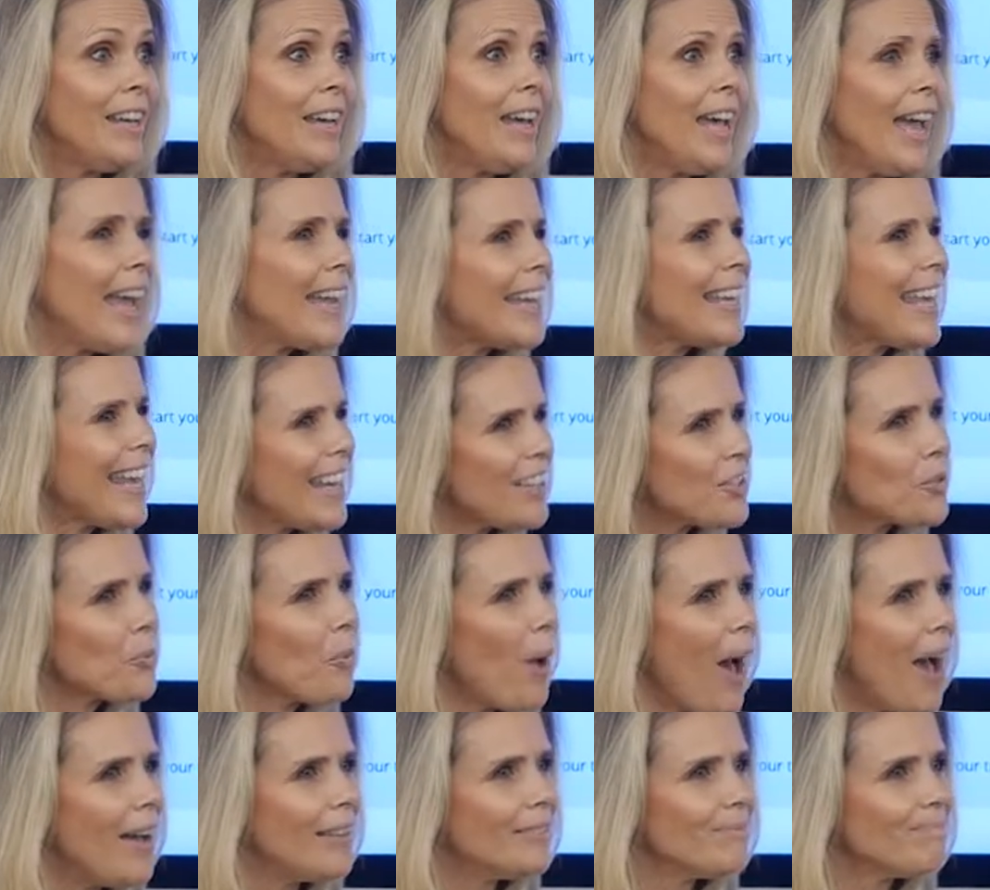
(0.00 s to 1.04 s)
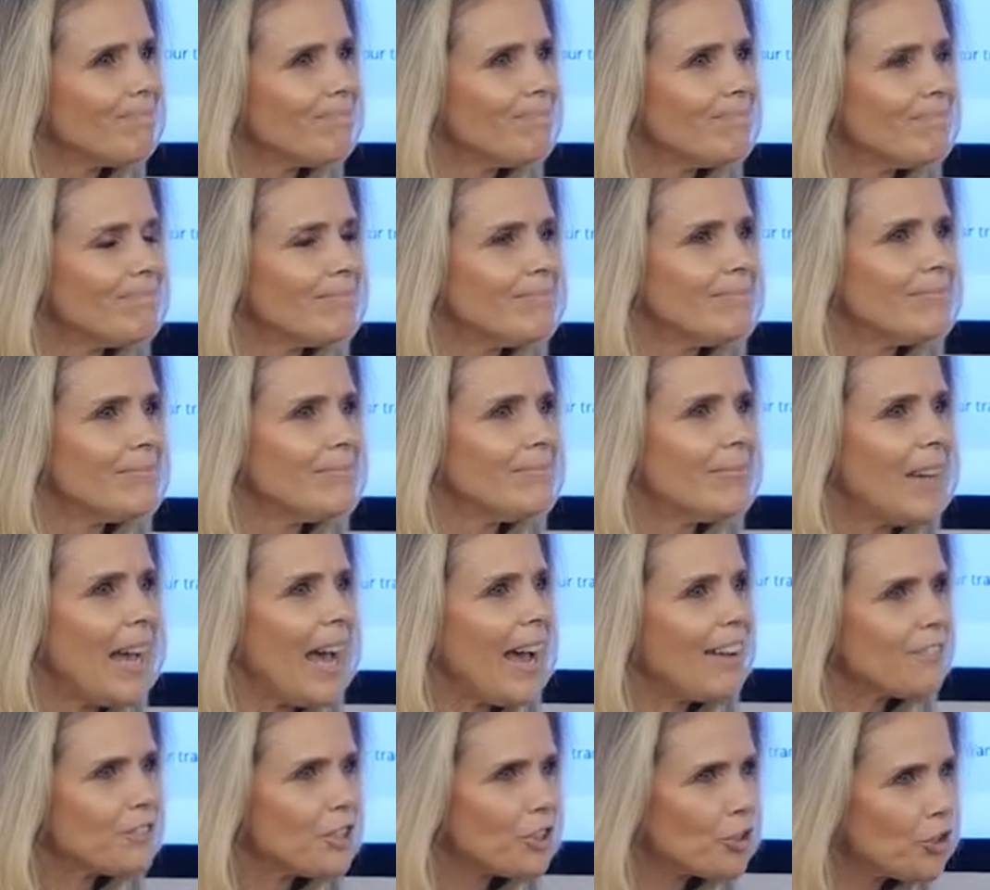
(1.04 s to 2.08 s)
And guess what?
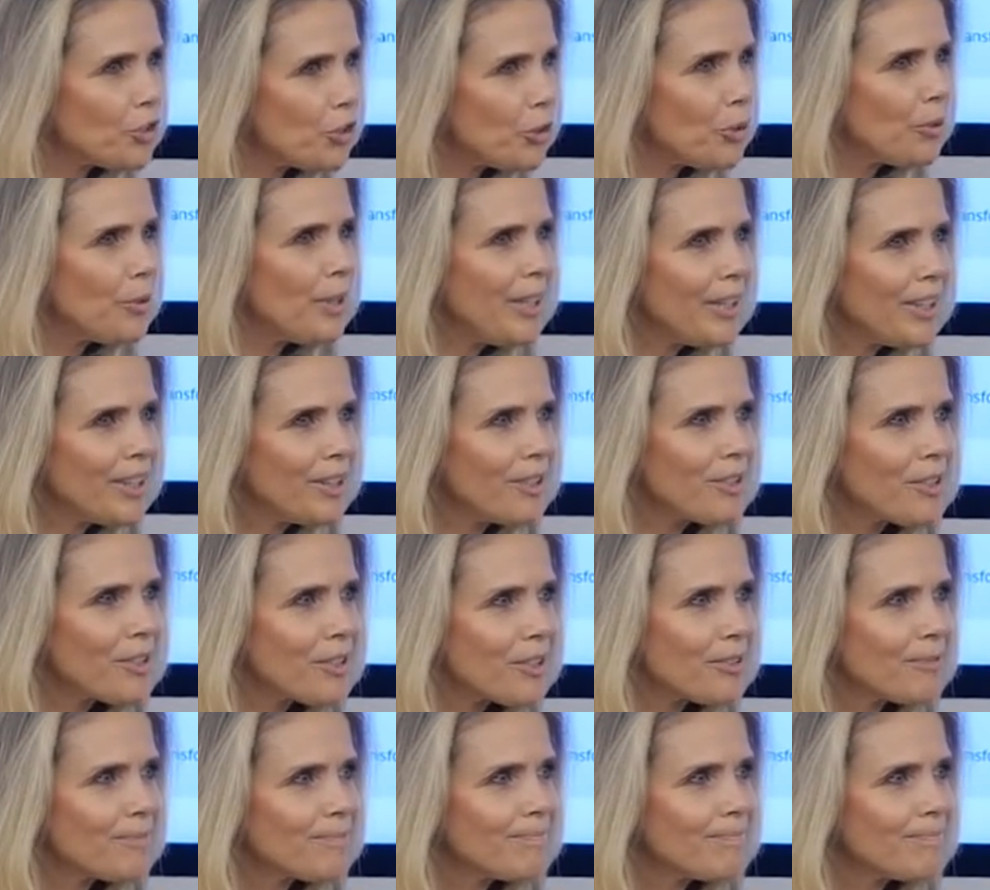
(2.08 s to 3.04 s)
After two years,